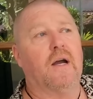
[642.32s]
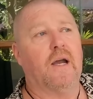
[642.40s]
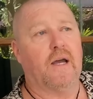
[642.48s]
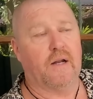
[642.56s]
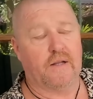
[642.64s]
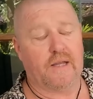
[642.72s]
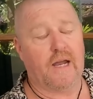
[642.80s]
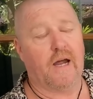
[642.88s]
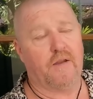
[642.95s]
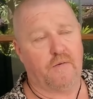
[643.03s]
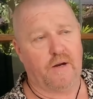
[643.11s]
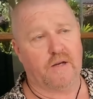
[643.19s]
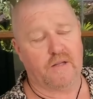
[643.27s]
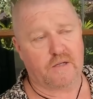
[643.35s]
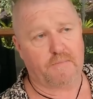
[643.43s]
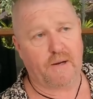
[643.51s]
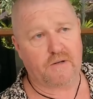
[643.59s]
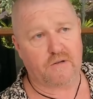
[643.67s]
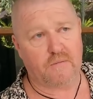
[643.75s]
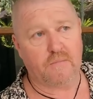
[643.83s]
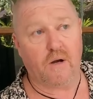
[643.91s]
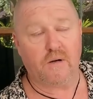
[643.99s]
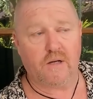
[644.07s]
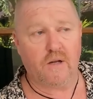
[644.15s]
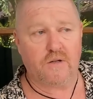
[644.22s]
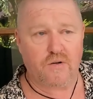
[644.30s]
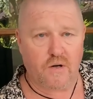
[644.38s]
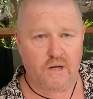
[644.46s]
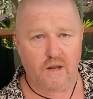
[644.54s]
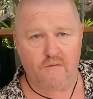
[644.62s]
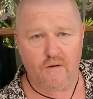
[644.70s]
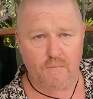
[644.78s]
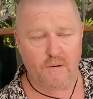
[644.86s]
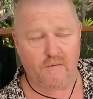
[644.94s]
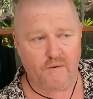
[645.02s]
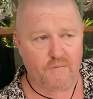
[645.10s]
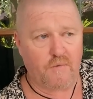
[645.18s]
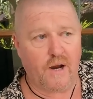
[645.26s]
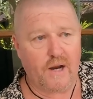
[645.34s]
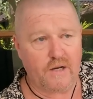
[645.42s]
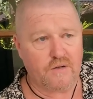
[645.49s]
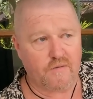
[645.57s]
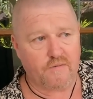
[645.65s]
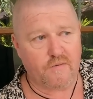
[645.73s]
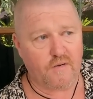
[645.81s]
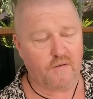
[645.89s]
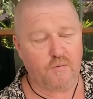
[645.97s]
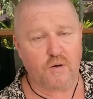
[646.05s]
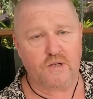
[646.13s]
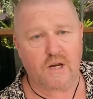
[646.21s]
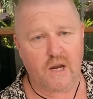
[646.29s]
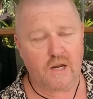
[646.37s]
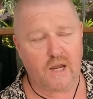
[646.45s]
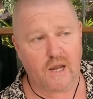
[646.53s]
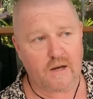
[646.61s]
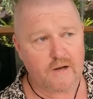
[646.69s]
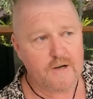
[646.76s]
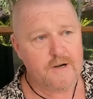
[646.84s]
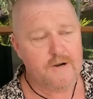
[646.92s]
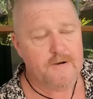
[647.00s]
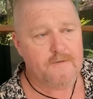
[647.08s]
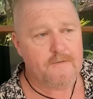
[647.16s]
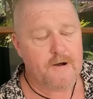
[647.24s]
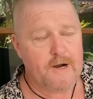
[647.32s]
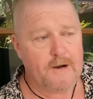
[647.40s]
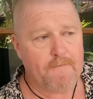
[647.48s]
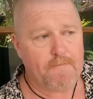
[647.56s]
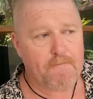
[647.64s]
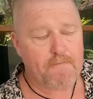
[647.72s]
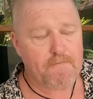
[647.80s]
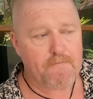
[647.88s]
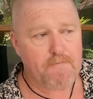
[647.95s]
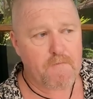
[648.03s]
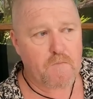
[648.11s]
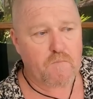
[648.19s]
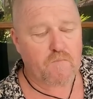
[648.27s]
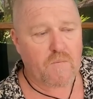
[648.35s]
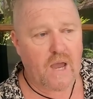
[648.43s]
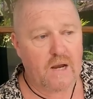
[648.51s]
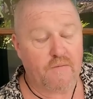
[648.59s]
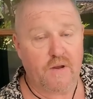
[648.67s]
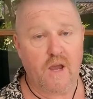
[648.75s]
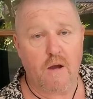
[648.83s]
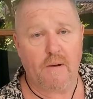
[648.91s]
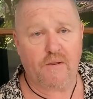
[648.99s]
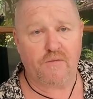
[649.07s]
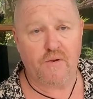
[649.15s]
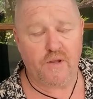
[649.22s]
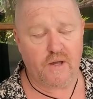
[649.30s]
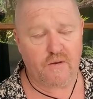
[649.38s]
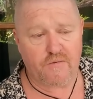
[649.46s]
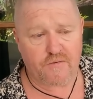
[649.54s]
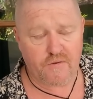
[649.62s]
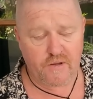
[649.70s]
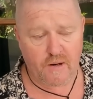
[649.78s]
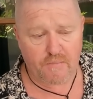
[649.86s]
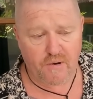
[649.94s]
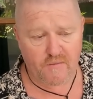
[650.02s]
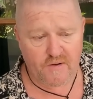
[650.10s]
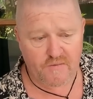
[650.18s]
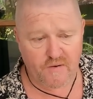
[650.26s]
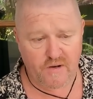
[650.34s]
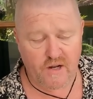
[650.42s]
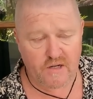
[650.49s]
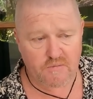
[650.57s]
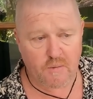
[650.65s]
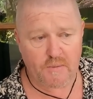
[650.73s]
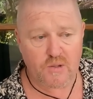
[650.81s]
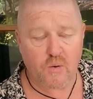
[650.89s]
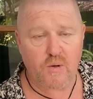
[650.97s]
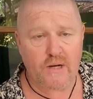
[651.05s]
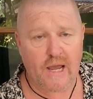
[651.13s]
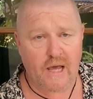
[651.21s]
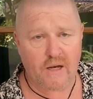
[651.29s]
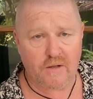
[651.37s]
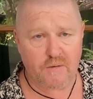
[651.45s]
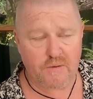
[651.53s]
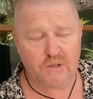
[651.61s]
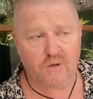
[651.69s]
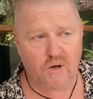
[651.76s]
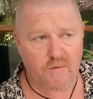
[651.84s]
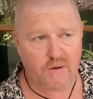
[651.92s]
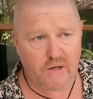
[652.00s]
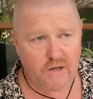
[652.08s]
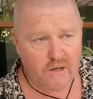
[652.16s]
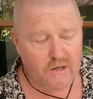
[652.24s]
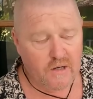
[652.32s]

And at the other end of the spectrum, I'm trying to give you a bit of a range of what you can get. And if you go back through their previous videos when we're talking to Alan, the retiree,